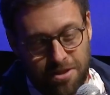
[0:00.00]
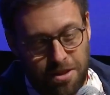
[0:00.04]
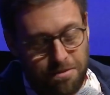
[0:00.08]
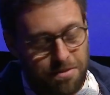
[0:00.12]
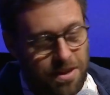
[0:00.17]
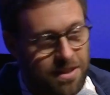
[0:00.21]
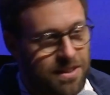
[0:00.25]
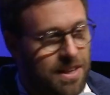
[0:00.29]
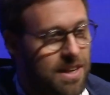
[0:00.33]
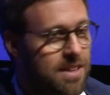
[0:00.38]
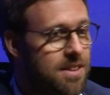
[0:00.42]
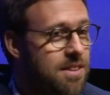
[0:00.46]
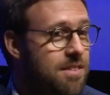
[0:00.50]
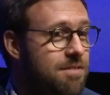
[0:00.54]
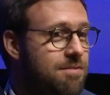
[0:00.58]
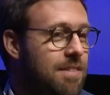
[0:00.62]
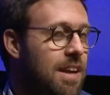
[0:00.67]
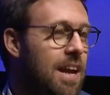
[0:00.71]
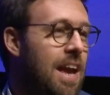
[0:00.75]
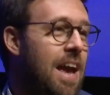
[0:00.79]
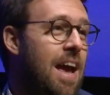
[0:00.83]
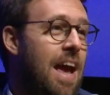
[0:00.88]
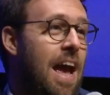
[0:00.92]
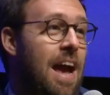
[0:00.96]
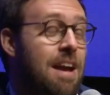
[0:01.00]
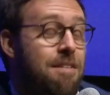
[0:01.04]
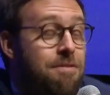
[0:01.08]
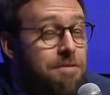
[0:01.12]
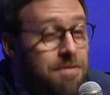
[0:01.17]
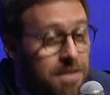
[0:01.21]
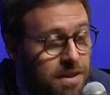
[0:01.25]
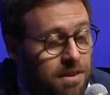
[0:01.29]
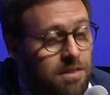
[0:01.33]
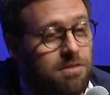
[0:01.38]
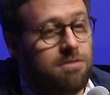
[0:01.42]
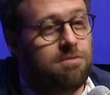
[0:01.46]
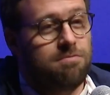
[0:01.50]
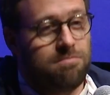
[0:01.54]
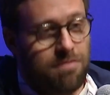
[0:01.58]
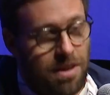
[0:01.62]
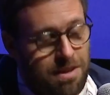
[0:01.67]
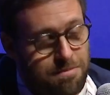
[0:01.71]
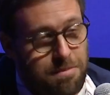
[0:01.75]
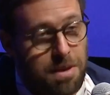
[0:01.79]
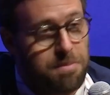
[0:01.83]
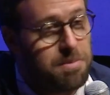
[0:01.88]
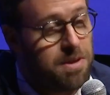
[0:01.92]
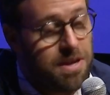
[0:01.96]
stuff like that, I feel,
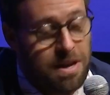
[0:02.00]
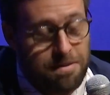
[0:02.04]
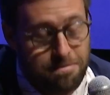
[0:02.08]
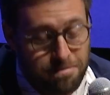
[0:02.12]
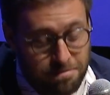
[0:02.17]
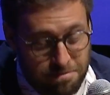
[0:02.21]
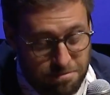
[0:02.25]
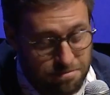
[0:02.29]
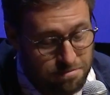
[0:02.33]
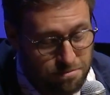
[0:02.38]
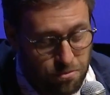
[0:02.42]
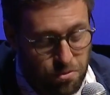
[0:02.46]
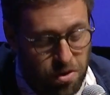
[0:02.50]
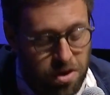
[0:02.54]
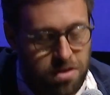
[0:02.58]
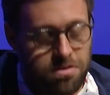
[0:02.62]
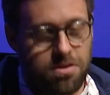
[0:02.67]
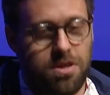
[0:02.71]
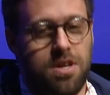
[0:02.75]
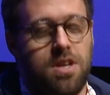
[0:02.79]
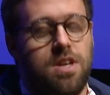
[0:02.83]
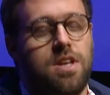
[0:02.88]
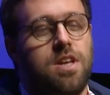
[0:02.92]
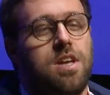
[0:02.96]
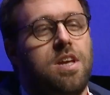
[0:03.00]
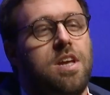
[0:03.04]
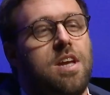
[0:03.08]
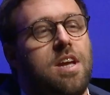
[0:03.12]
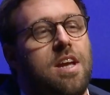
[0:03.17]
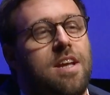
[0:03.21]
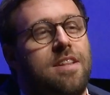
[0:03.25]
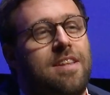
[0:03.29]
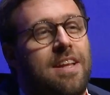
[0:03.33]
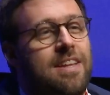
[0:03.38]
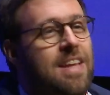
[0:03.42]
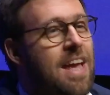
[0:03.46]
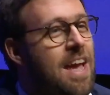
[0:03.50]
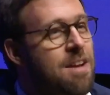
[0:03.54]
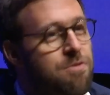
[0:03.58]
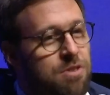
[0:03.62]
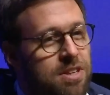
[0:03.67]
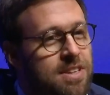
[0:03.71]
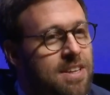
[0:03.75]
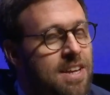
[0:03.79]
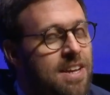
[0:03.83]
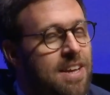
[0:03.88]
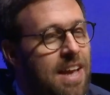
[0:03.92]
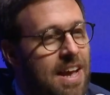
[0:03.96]
and maybe I'm wrong, that
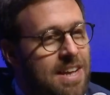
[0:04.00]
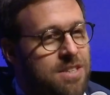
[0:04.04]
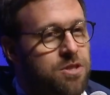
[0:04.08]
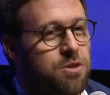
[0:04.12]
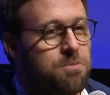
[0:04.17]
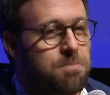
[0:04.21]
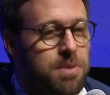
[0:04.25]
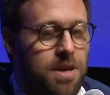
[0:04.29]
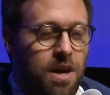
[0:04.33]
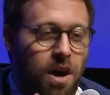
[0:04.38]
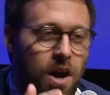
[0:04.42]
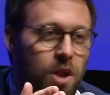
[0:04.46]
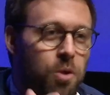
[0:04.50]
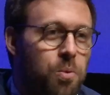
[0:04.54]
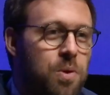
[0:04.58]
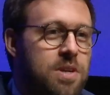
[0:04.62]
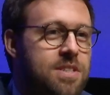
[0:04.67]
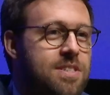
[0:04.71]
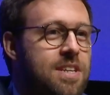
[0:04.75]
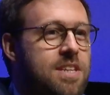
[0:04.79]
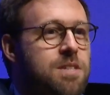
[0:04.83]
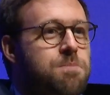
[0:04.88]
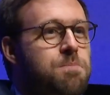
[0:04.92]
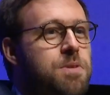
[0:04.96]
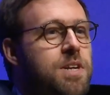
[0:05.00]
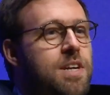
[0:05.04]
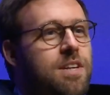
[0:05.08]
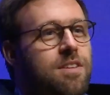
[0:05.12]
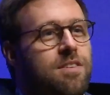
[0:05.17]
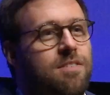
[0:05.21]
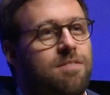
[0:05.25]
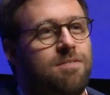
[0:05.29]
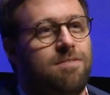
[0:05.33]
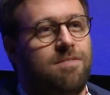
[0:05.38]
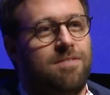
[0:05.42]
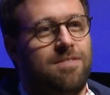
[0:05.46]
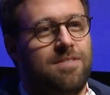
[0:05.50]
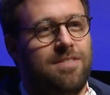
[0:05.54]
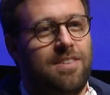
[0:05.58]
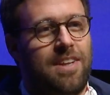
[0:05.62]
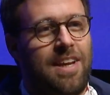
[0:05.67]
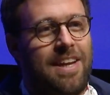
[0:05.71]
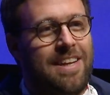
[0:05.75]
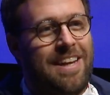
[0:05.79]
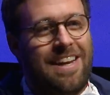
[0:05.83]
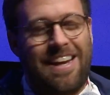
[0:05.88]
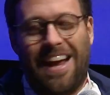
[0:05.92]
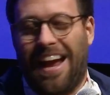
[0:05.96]
everything has to be always explained,
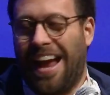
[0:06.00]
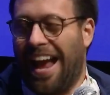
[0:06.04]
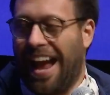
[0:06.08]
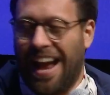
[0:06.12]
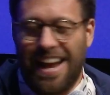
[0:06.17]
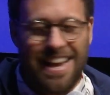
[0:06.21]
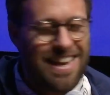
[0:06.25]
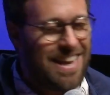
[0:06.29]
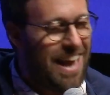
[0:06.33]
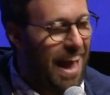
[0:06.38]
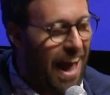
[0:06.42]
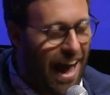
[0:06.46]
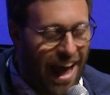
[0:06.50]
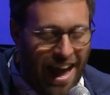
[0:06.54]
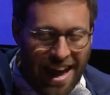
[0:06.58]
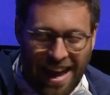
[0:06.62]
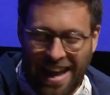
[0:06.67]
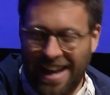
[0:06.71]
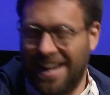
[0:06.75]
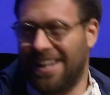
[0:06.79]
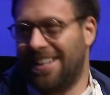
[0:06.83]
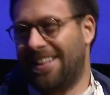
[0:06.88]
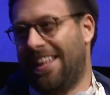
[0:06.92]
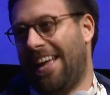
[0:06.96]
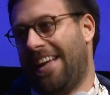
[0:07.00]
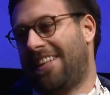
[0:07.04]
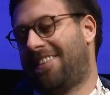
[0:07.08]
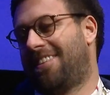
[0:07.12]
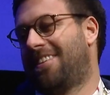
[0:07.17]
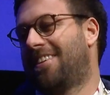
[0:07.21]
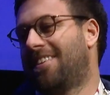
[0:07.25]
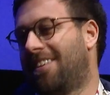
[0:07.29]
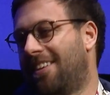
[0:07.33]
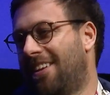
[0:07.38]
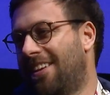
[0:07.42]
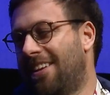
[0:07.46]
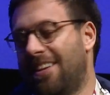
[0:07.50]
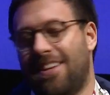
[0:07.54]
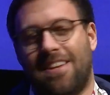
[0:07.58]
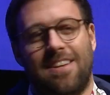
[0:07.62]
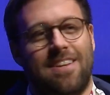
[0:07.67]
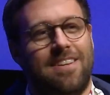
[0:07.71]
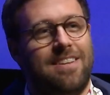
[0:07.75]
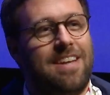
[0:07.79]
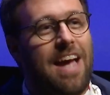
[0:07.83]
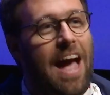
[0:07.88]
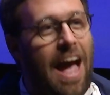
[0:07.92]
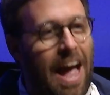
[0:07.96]
and then I hate that.
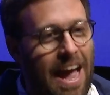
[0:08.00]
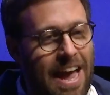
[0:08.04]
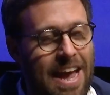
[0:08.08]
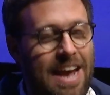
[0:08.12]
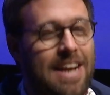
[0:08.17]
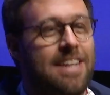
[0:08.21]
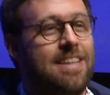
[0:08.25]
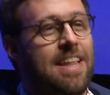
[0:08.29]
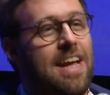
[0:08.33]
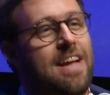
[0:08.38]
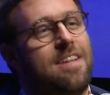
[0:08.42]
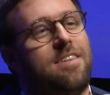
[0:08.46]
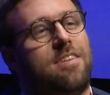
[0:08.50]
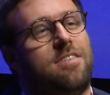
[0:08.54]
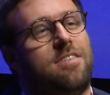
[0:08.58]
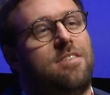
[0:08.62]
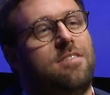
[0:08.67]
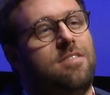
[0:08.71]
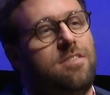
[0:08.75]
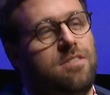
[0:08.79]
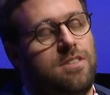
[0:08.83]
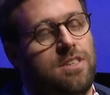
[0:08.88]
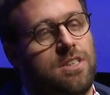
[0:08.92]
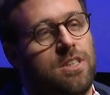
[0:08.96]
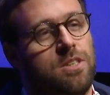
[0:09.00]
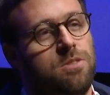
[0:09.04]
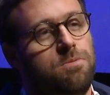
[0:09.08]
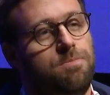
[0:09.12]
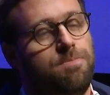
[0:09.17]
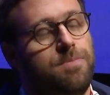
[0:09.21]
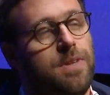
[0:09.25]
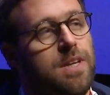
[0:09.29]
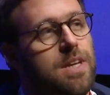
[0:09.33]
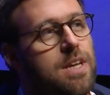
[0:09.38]
I hate that. No,